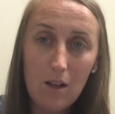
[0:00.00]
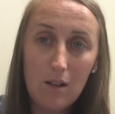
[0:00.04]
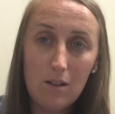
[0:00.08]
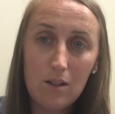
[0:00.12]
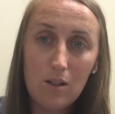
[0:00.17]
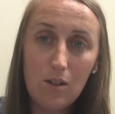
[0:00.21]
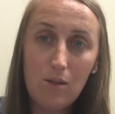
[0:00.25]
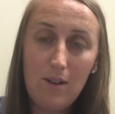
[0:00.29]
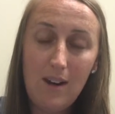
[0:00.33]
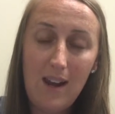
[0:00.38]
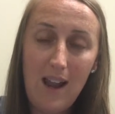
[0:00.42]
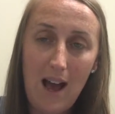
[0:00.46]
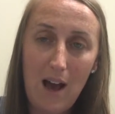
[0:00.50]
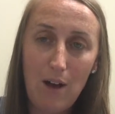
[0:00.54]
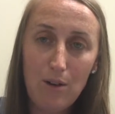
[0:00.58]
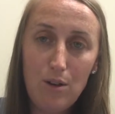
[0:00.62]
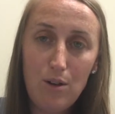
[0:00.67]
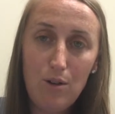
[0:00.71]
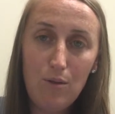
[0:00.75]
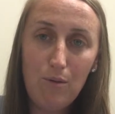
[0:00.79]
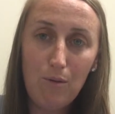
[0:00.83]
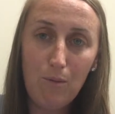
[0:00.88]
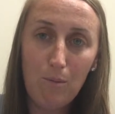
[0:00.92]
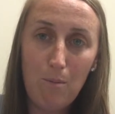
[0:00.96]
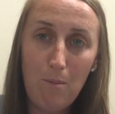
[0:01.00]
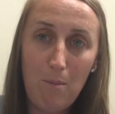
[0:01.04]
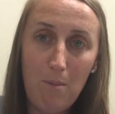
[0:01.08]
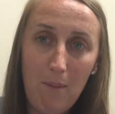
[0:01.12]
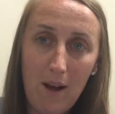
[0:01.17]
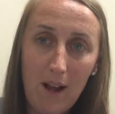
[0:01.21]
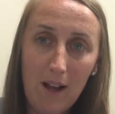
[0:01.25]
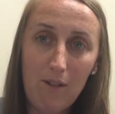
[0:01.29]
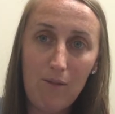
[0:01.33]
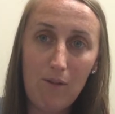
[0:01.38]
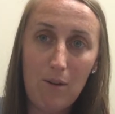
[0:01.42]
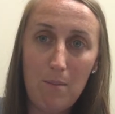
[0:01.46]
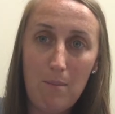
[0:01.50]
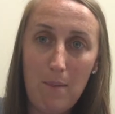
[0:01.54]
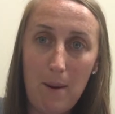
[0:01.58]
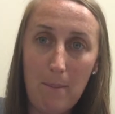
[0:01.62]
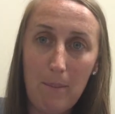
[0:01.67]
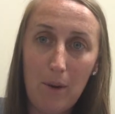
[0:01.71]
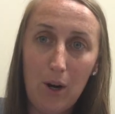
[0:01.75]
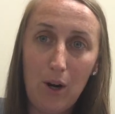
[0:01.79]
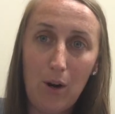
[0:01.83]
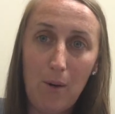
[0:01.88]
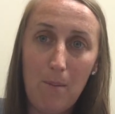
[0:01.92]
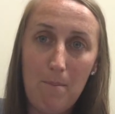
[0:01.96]
So now you might
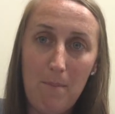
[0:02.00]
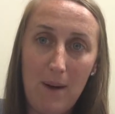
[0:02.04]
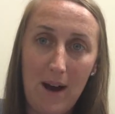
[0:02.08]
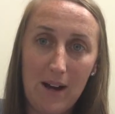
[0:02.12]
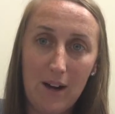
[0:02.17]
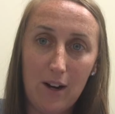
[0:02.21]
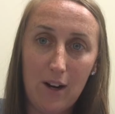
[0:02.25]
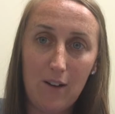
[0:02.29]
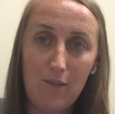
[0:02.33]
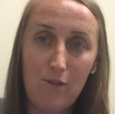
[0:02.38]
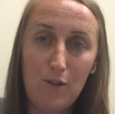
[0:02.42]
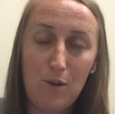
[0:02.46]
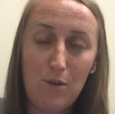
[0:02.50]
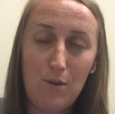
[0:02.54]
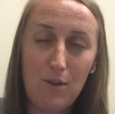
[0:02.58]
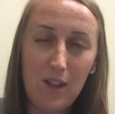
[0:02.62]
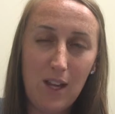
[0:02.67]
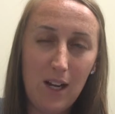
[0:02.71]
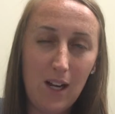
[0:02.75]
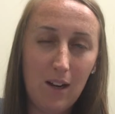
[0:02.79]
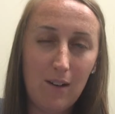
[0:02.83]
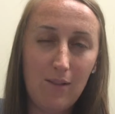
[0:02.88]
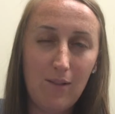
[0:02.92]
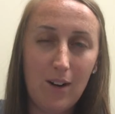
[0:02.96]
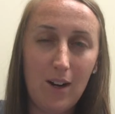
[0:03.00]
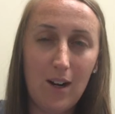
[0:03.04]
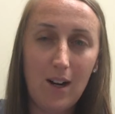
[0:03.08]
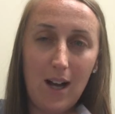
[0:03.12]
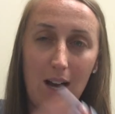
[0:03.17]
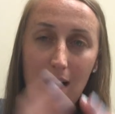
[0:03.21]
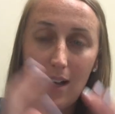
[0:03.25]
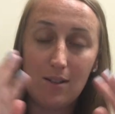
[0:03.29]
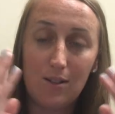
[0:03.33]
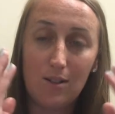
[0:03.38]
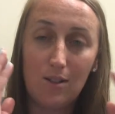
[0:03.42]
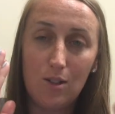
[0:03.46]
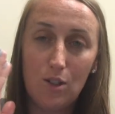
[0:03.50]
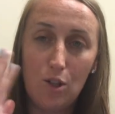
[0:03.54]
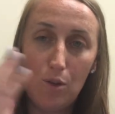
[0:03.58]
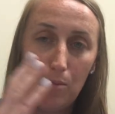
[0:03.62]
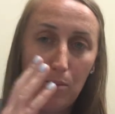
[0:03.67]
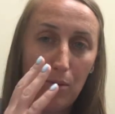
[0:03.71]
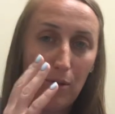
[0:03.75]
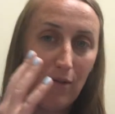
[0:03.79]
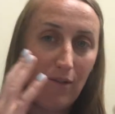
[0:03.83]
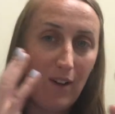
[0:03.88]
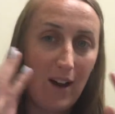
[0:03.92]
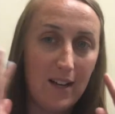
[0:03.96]
remember her better if you think of her as
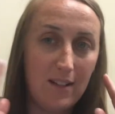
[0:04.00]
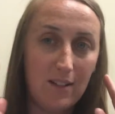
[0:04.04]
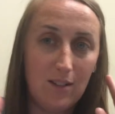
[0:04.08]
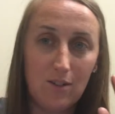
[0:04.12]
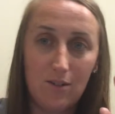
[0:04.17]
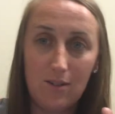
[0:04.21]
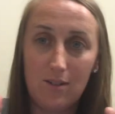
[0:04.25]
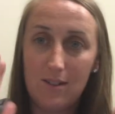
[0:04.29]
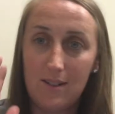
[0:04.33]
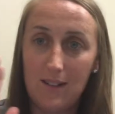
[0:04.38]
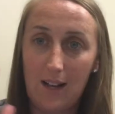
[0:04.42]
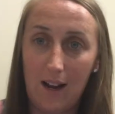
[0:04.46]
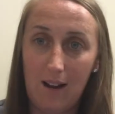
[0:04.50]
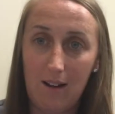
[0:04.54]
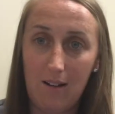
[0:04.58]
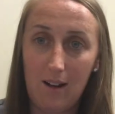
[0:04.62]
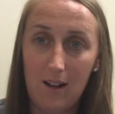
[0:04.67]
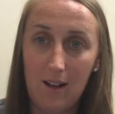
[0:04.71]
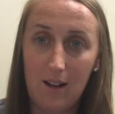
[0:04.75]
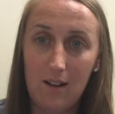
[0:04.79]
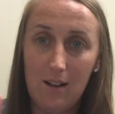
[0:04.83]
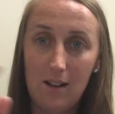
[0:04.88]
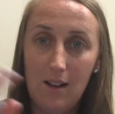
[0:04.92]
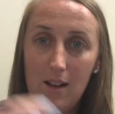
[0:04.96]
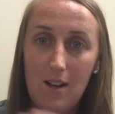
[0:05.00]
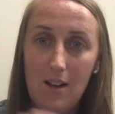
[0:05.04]
Supervisor Sarah.